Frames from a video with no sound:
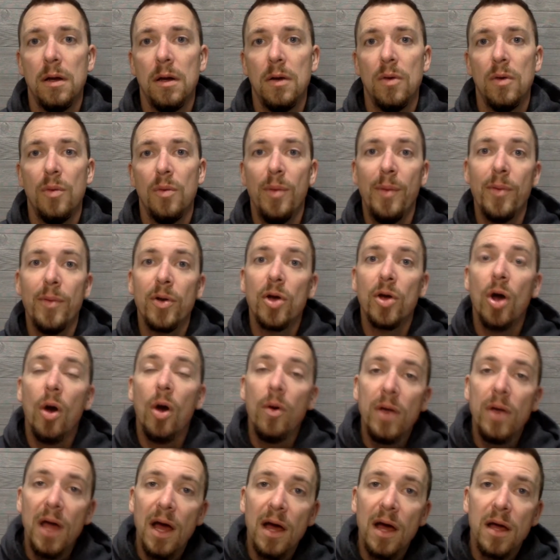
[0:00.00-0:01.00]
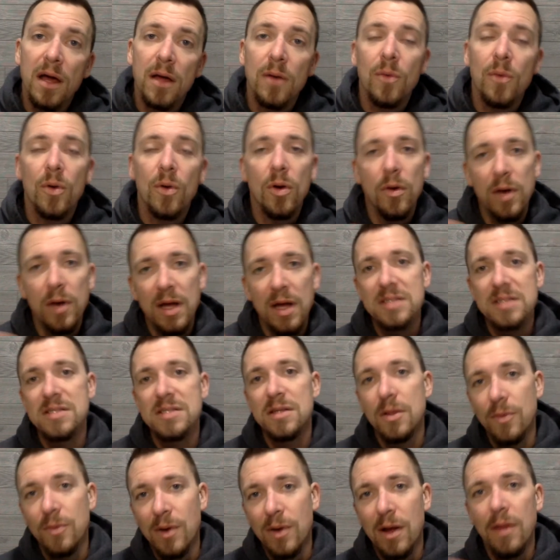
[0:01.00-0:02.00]
Remember Kodak? Well, Kodak's
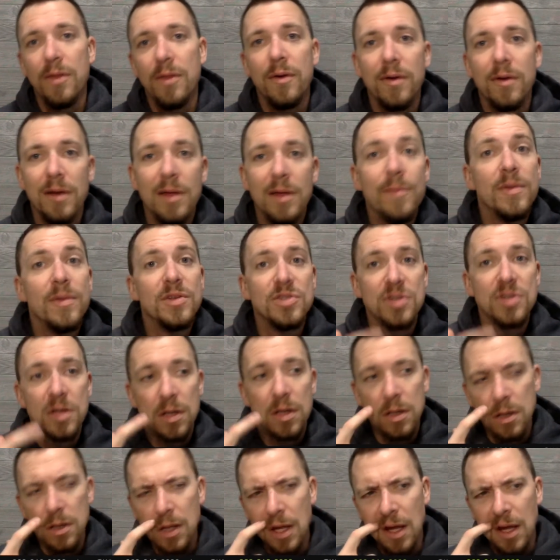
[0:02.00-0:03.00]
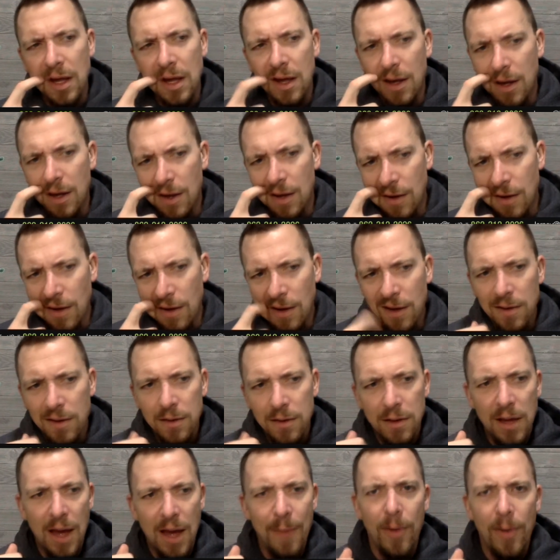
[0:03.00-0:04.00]
still around. They're in imaging and like uh,
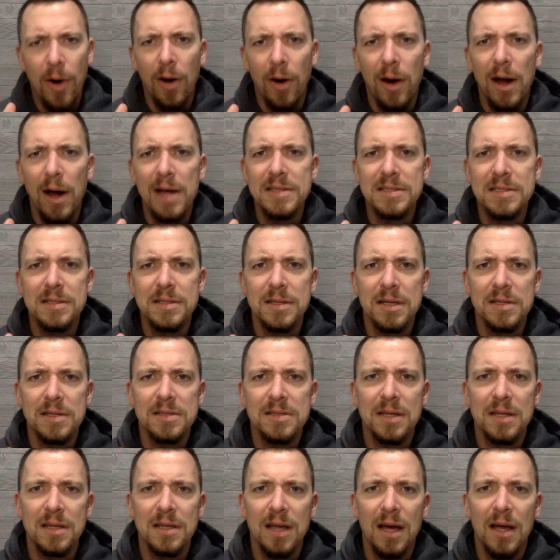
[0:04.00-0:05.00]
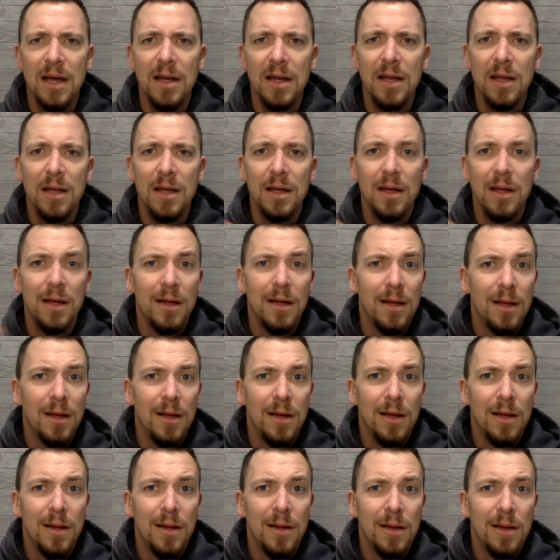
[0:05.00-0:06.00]
M R Is and things like that.
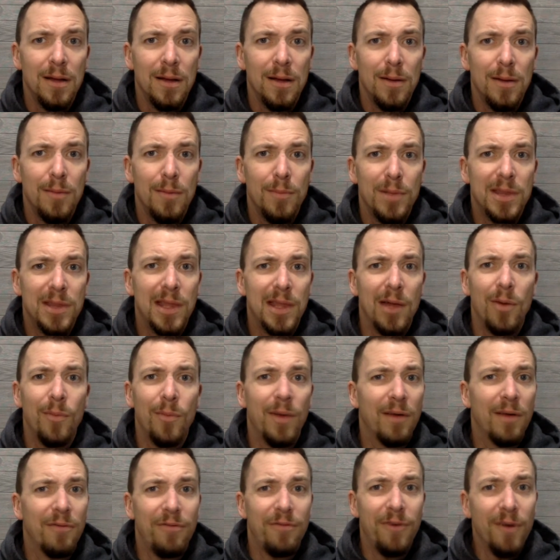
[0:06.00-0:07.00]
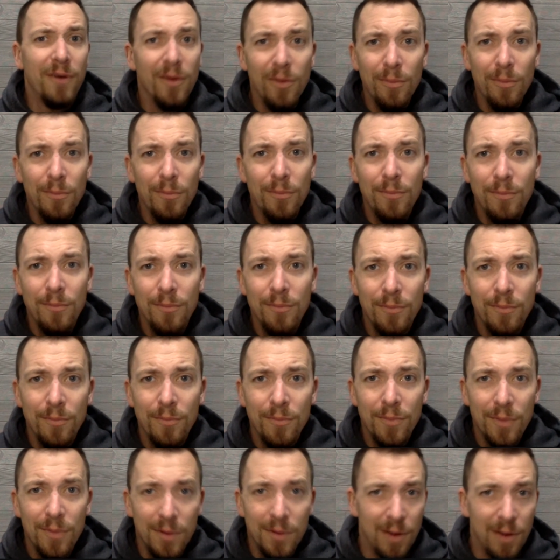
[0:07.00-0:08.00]
But they don't make film.
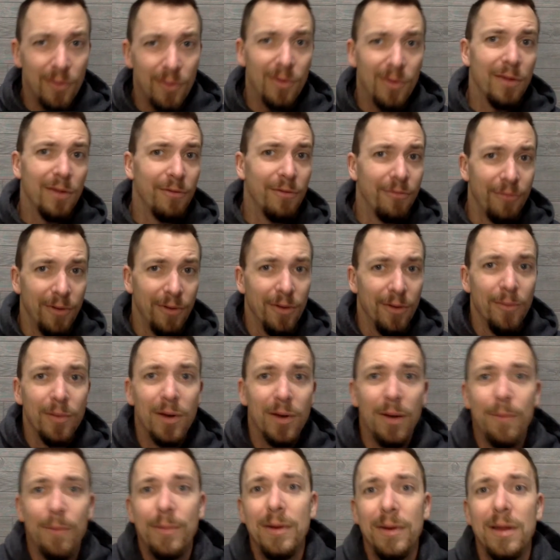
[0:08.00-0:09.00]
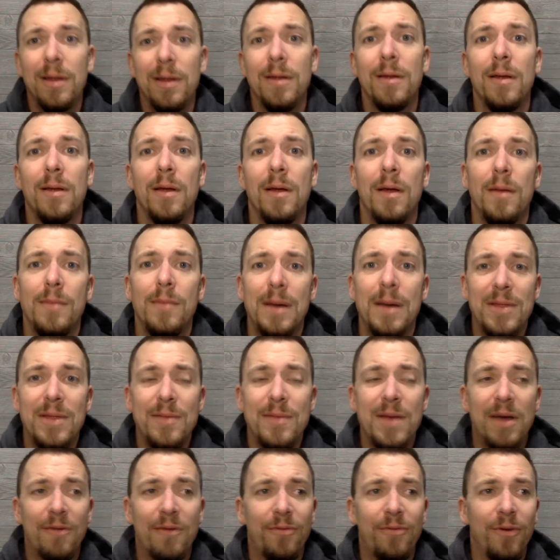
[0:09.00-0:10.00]
They're not really a film company. Maybe they
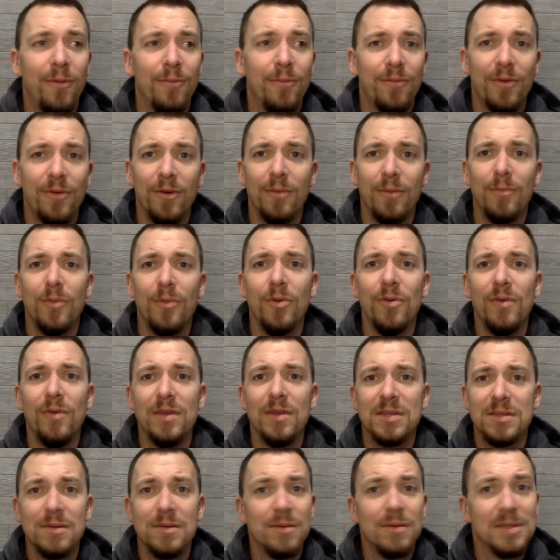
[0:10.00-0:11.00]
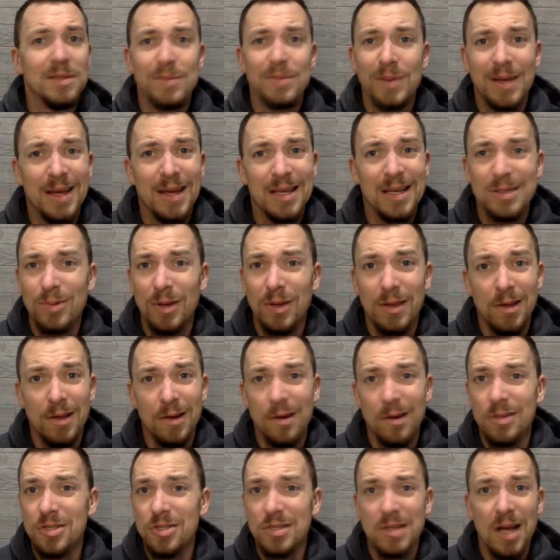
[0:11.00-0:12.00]
make film for movie studios, but guess what?
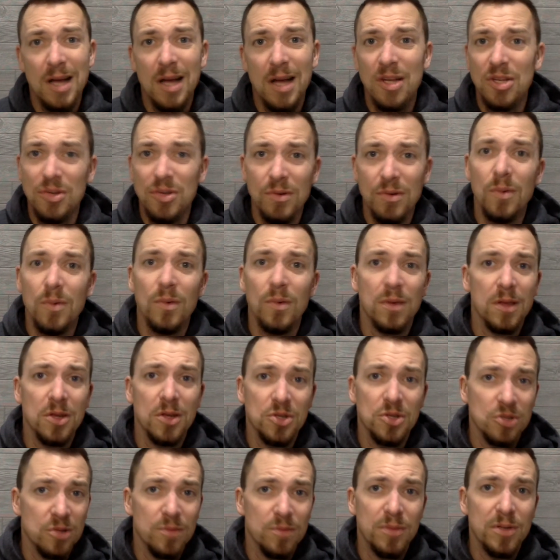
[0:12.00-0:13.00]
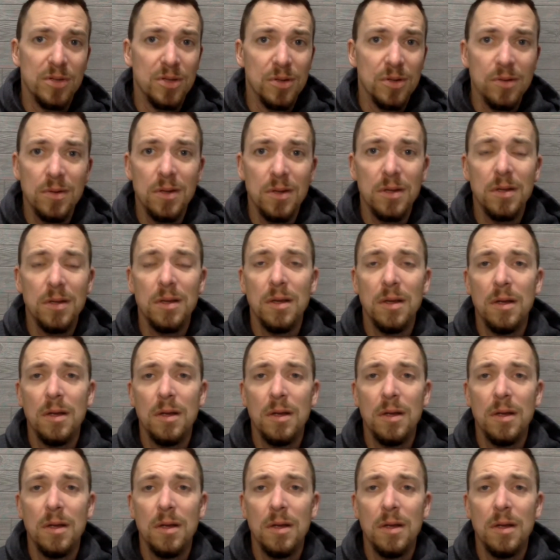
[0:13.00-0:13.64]
They're just not doing what they should be doing.